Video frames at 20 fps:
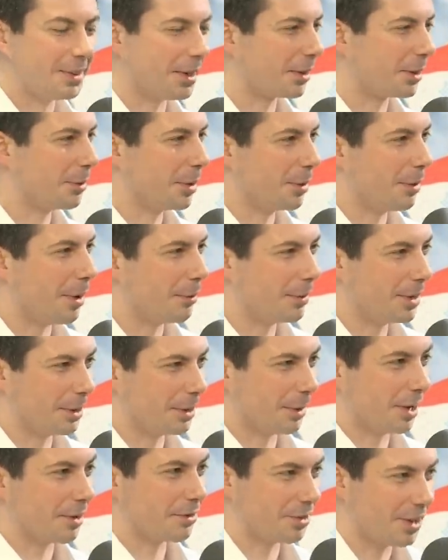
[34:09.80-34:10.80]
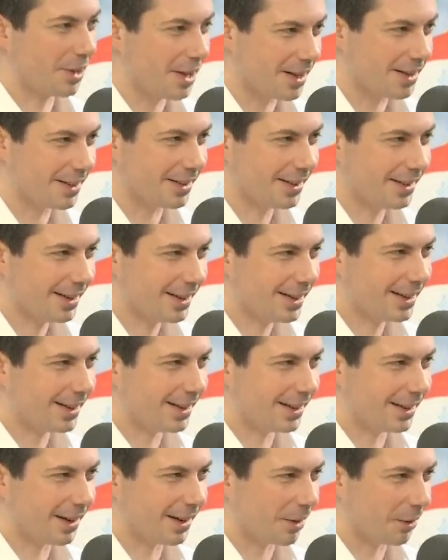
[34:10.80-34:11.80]
talk to me about meeting my friend,
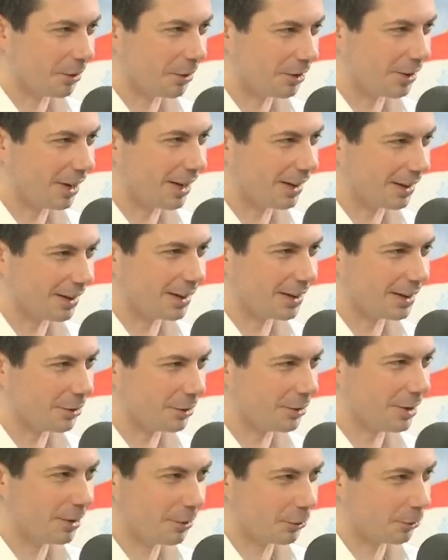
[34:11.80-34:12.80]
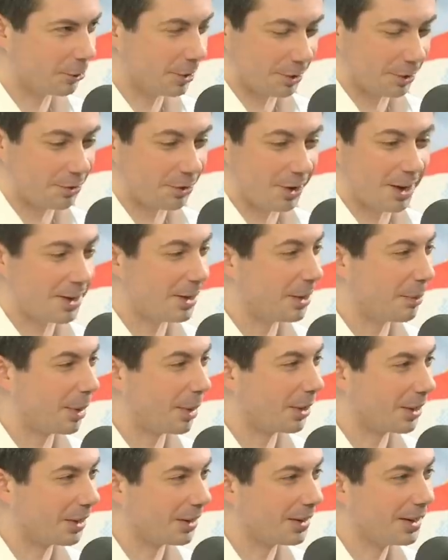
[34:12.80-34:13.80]
uh, not understanding that there's a difference between a friend and a
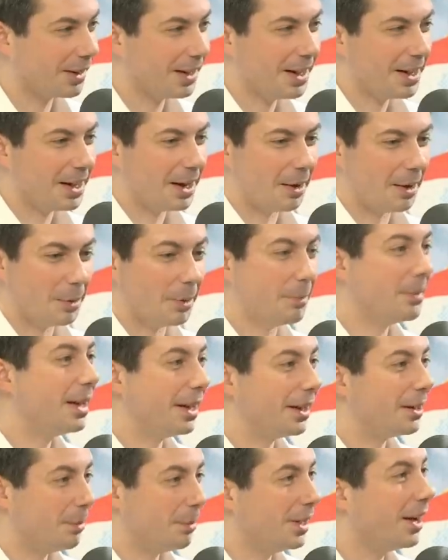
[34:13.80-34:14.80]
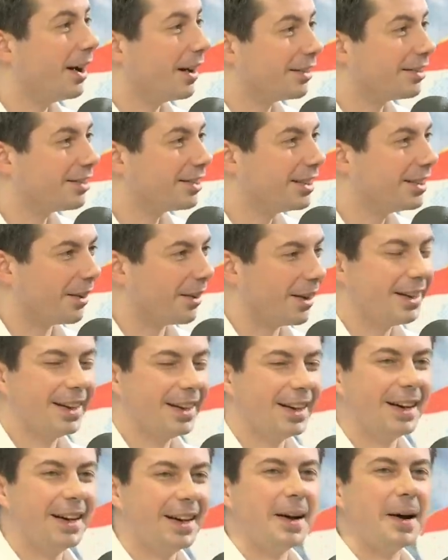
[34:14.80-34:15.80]
partner, uh, but meaning to be nice, right?
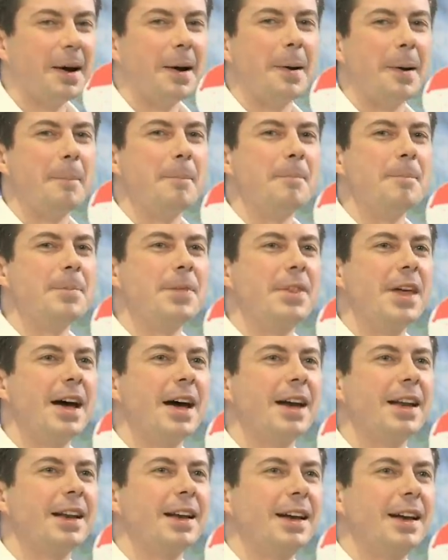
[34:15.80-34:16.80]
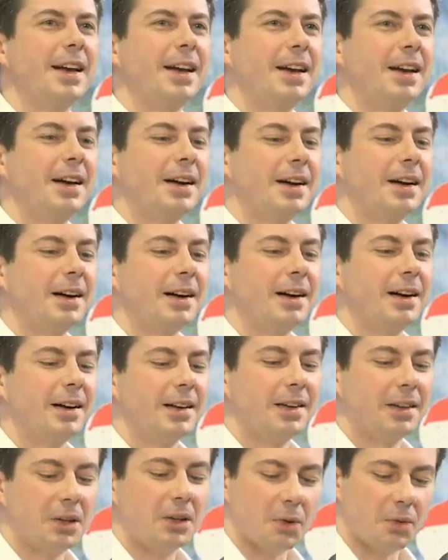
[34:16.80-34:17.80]
Um, that, uh,
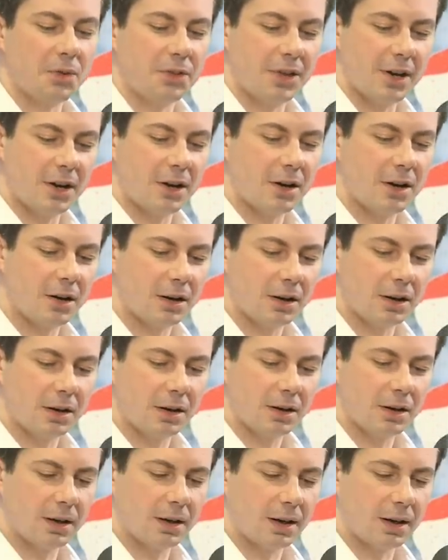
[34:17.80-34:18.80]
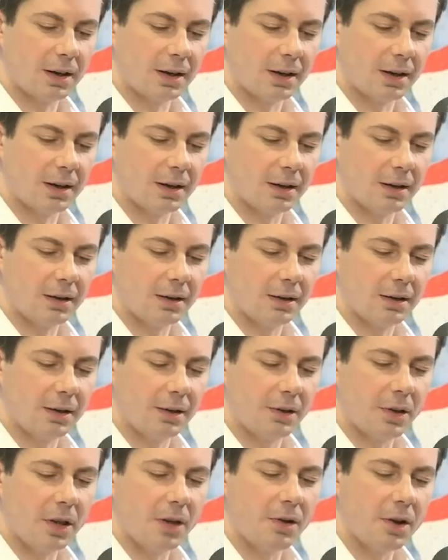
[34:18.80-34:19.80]
you know, they're uh,
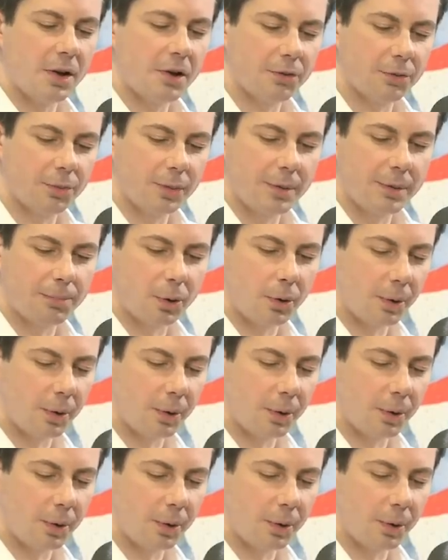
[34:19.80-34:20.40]
if we